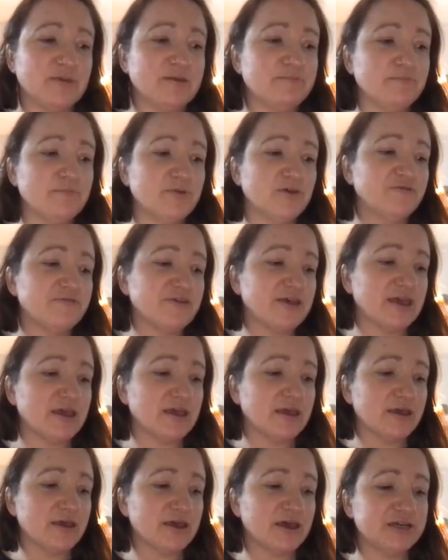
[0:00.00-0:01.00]
in
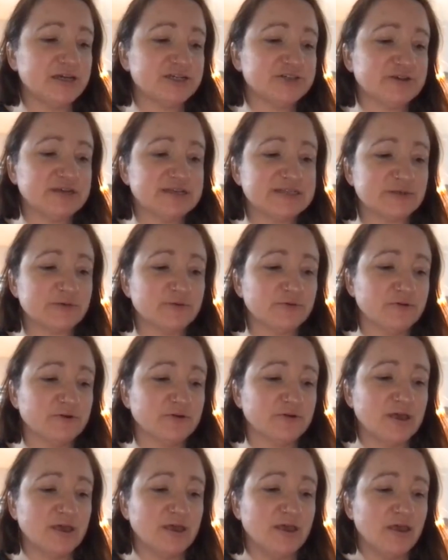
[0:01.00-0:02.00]
moving countries or,